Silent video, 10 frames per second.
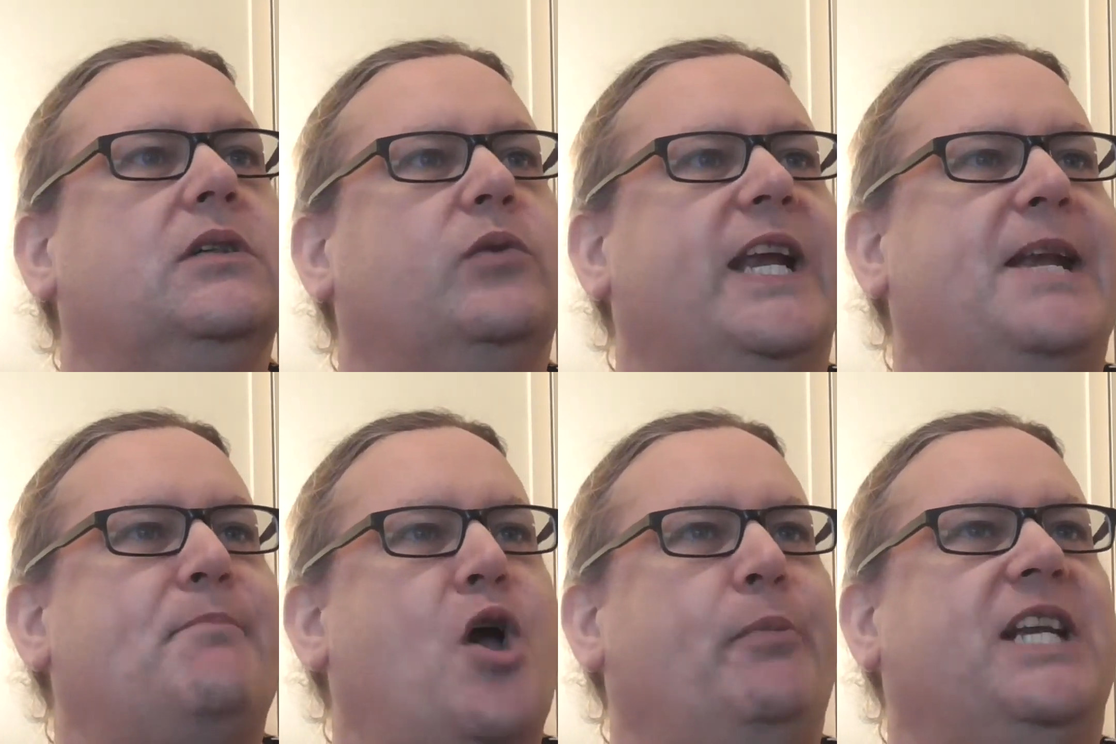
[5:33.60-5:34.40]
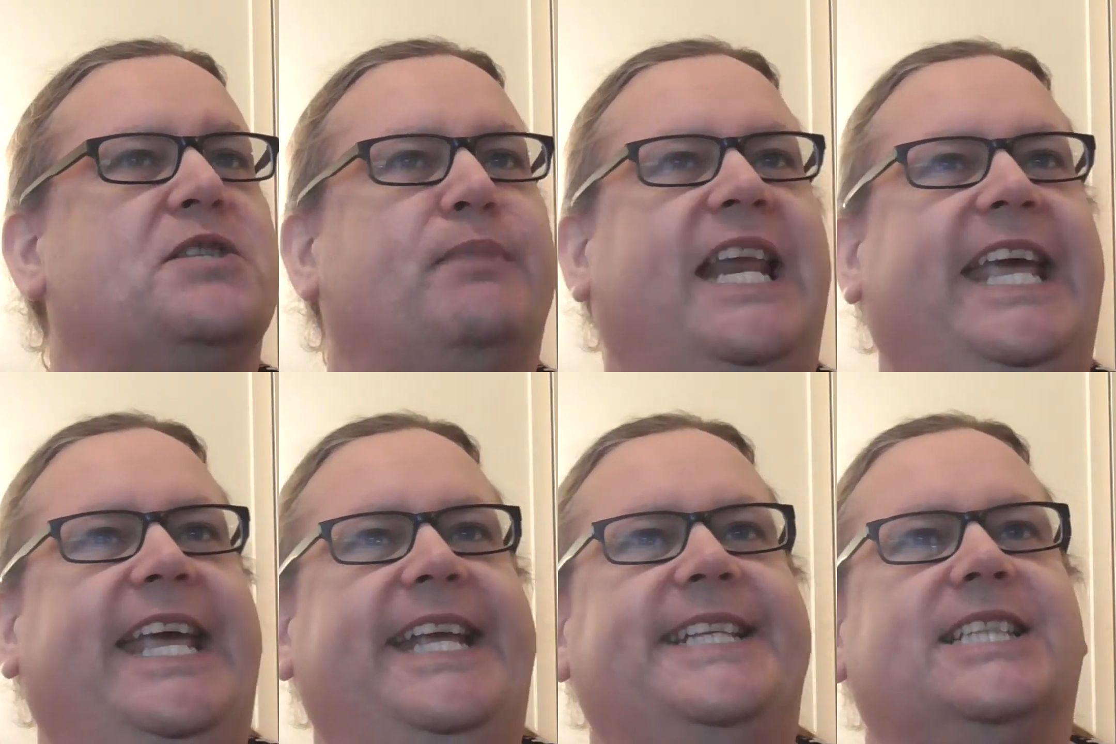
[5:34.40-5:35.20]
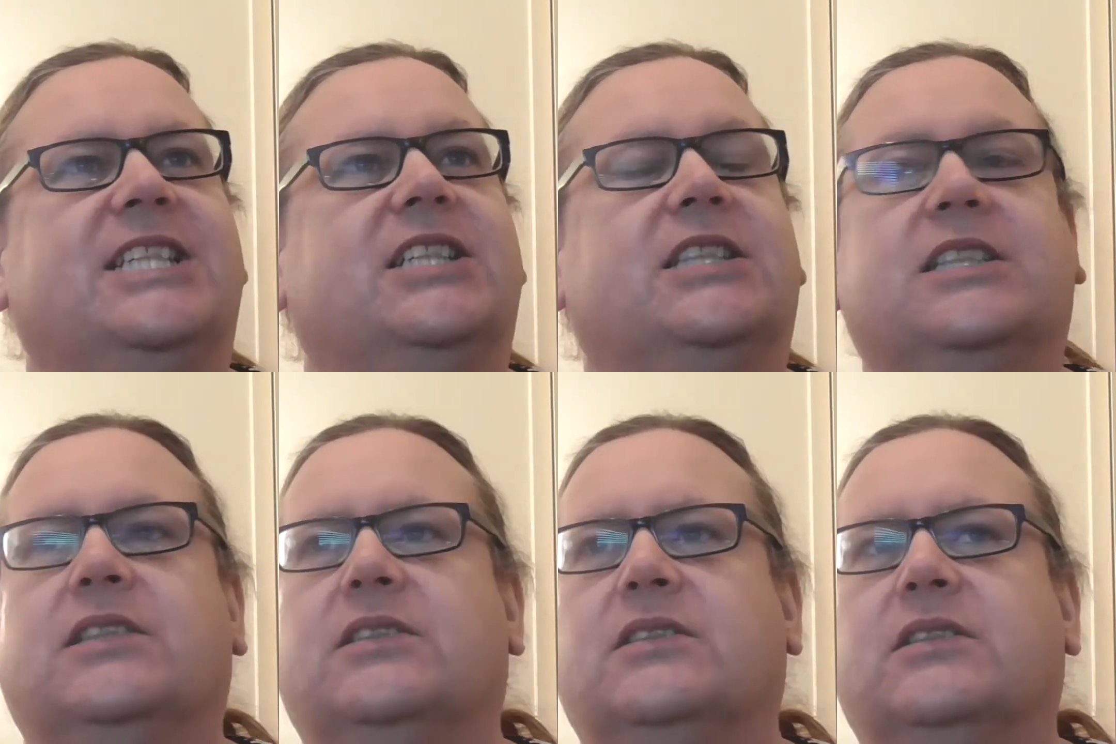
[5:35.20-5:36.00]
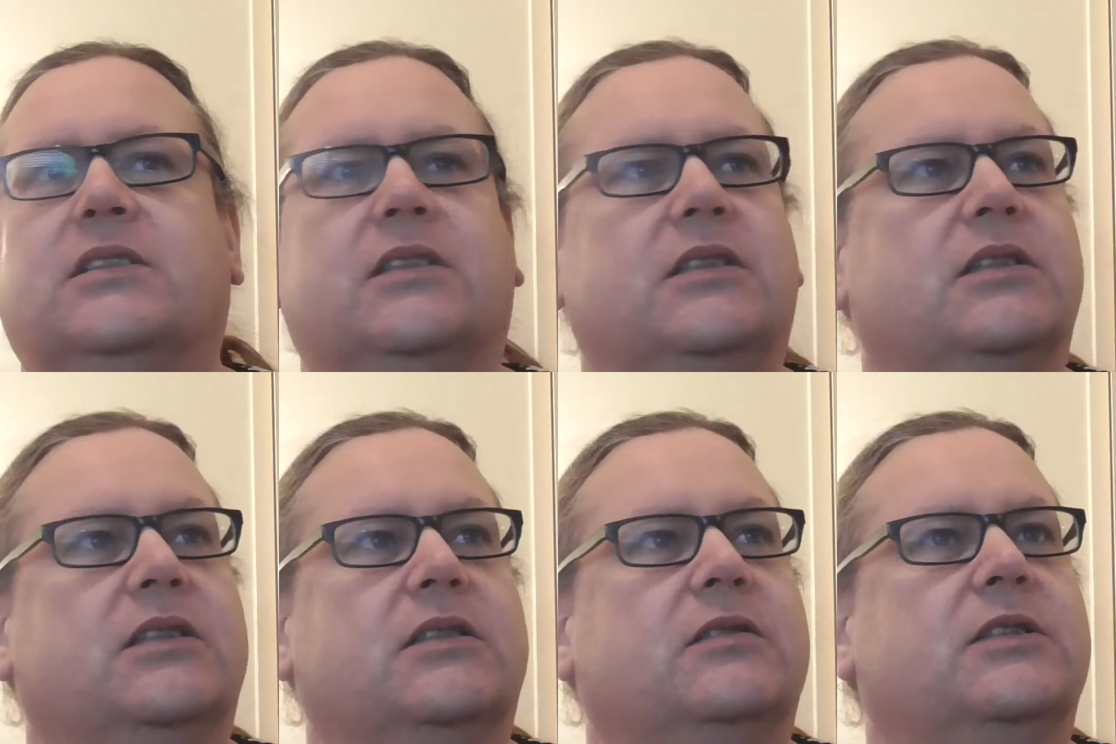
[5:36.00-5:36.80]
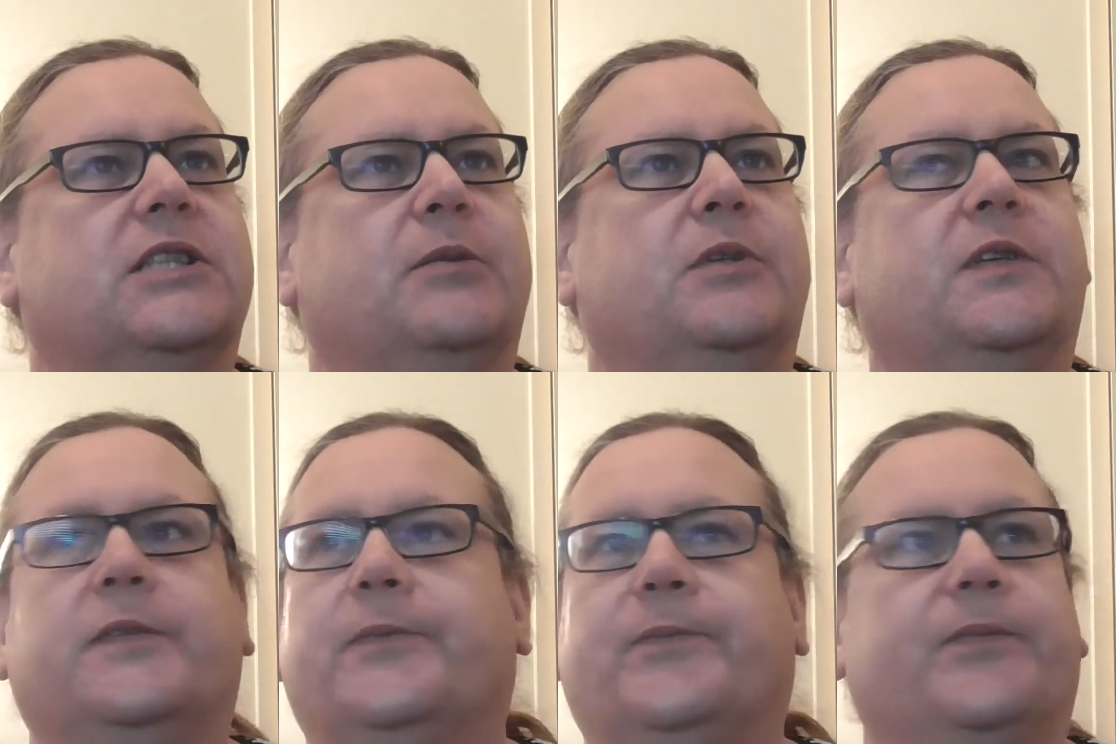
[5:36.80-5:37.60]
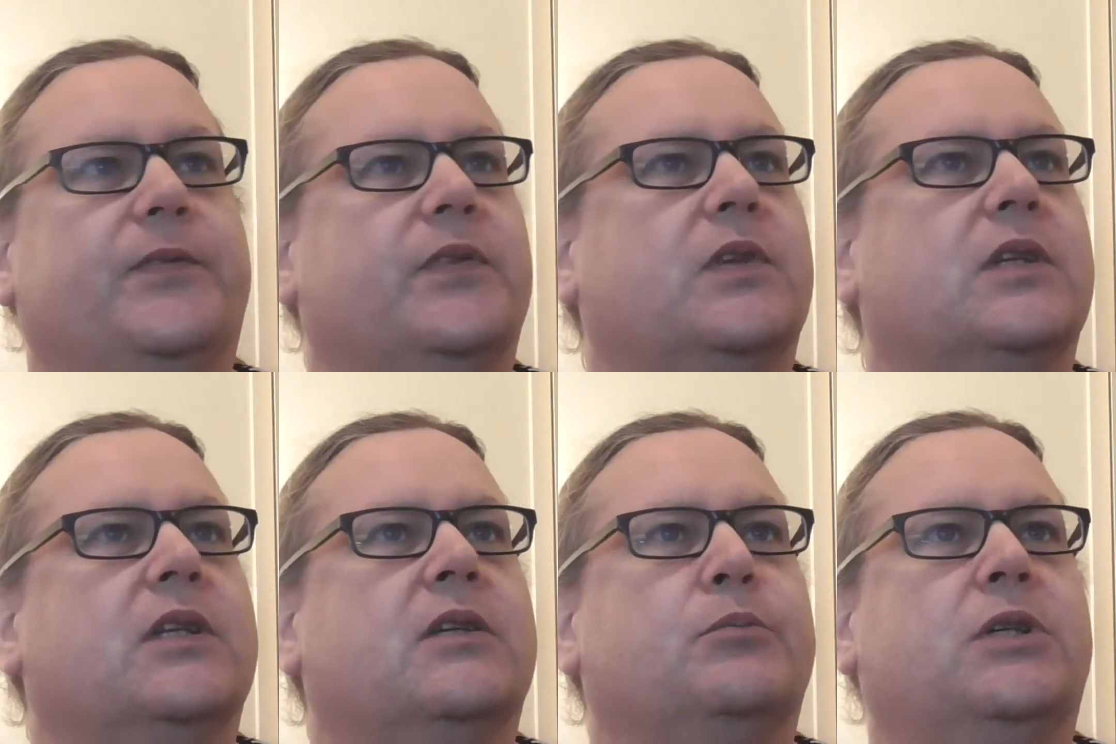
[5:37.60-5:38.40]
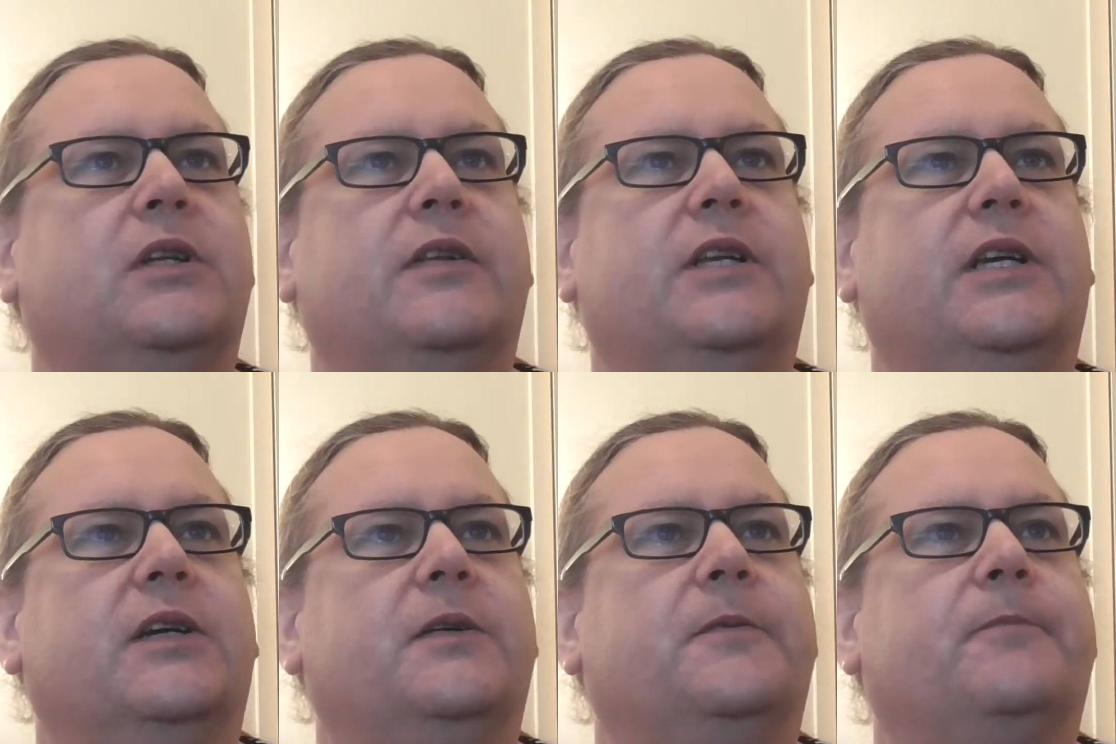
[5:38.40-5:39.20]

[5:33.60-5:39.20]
One moment please. What's happening? Put it there.